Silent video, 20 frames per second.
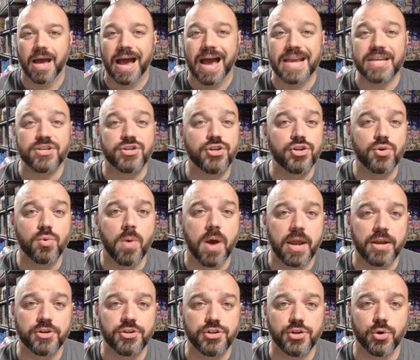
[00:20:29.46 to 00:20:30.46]
I do
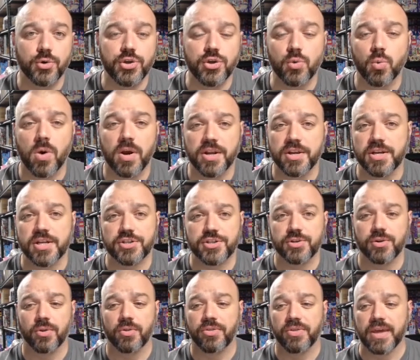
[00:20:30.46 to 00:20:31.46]
want to show you one
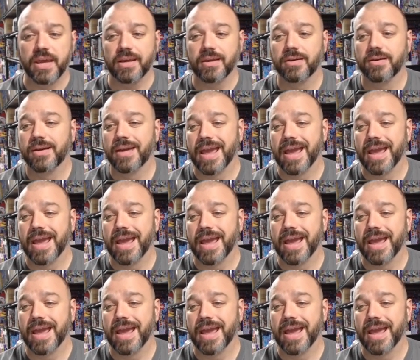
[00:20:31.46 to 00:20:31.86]
additional thing,